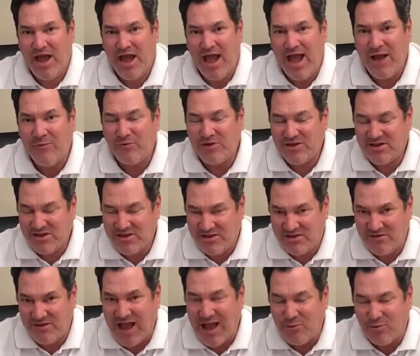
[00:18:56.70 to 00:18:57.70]
I would
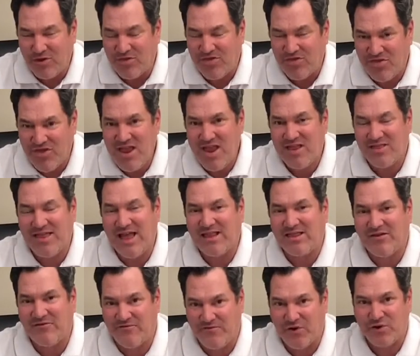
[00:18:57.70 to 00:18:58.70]
I would think that
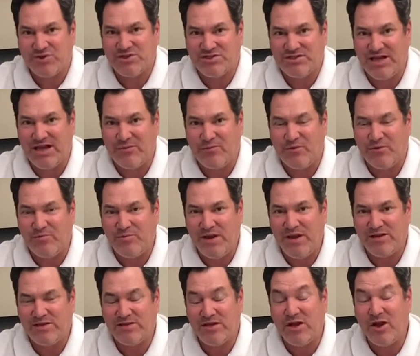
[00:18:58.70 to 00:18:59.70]
the first step would
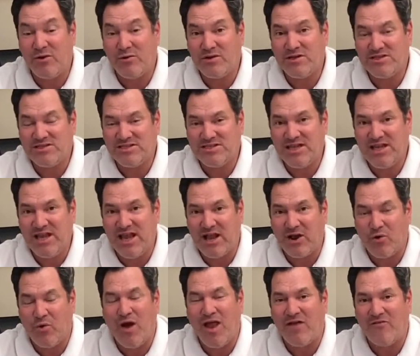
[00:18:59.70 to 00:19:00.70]
be to go and see a
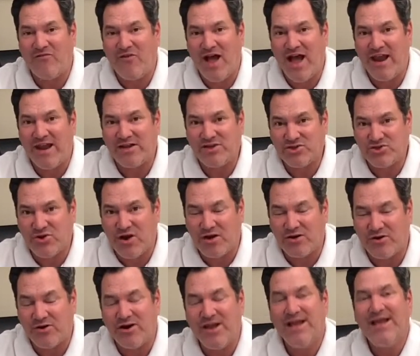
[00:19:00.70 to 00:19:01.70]
qualified
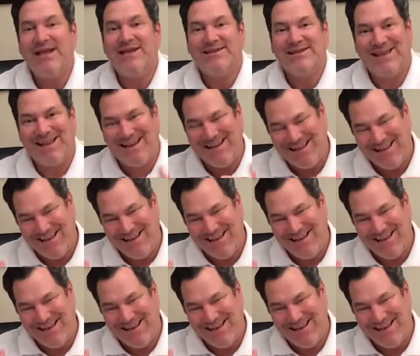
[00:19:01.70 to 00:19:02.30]
instructor to